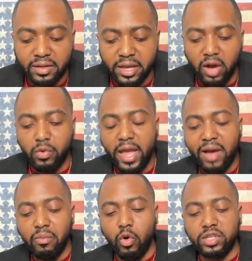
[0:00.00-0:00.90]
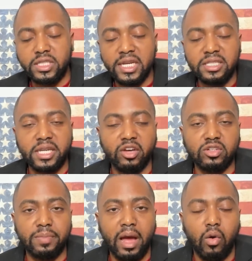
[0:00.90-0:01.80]
Now, we have more
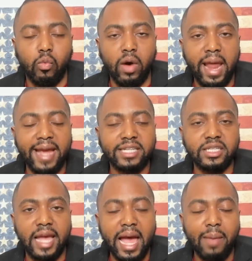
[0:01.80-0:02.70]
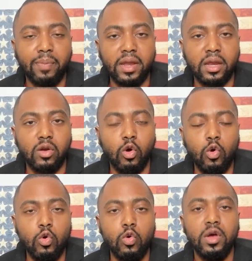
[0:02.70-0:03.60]
details about what actually happened and
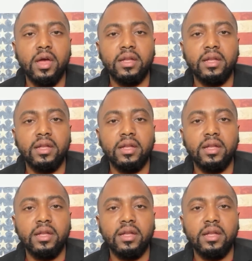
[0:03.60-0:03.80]
who